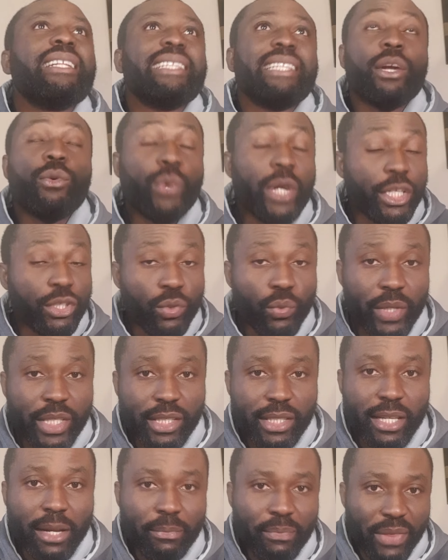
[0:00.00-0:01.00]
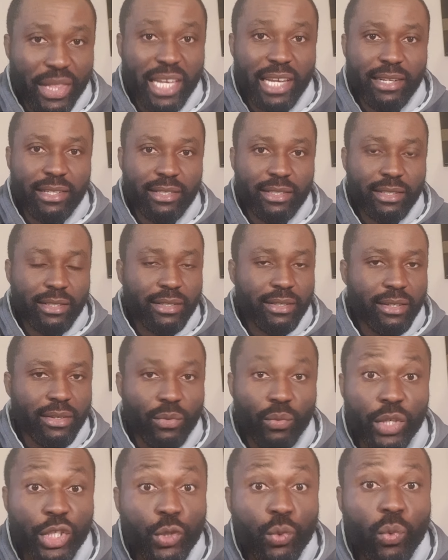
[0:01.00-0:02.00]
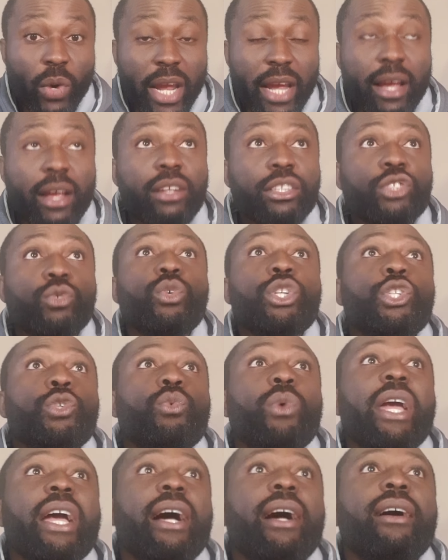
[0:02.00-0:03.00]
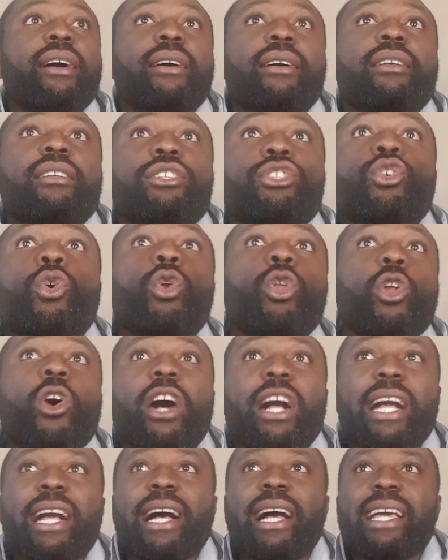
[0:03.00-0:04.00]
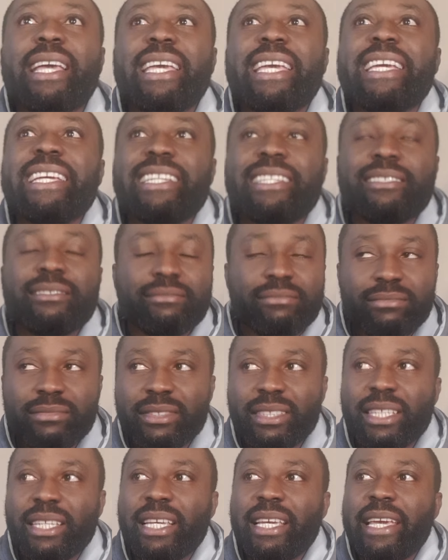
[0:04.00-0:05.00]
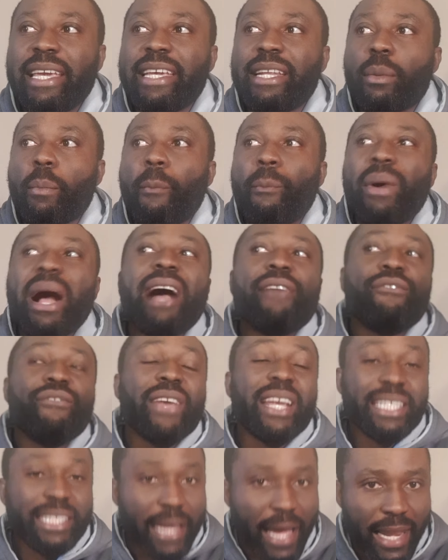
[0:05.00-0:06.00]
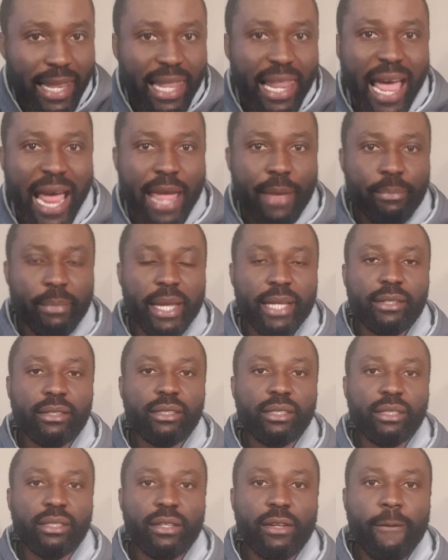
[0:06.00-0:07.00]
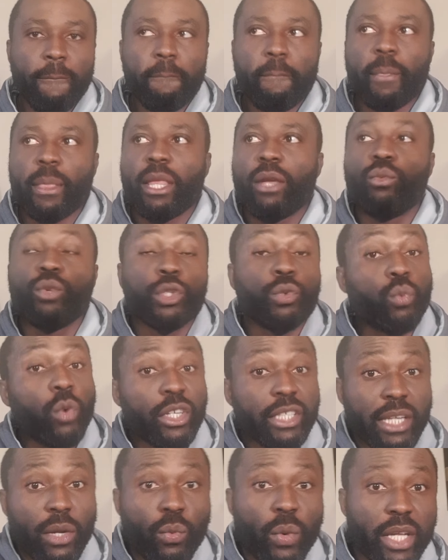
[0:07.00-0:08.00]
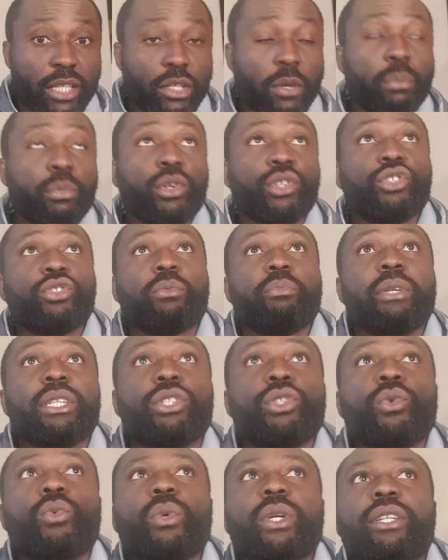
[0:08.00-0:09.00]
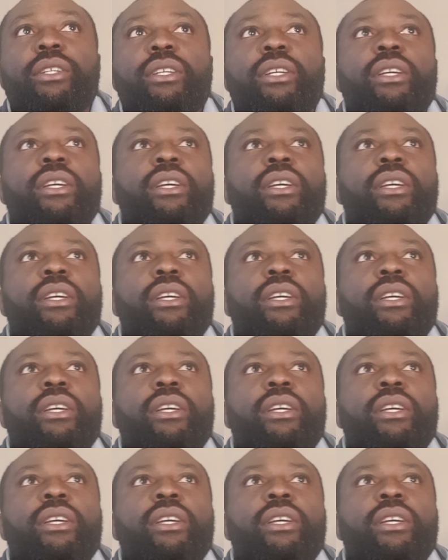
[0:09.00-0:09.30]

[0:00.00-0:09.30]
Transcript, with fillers: they were doing some things which were which were no longer in in perfect alignment with what they were supposed to be doing.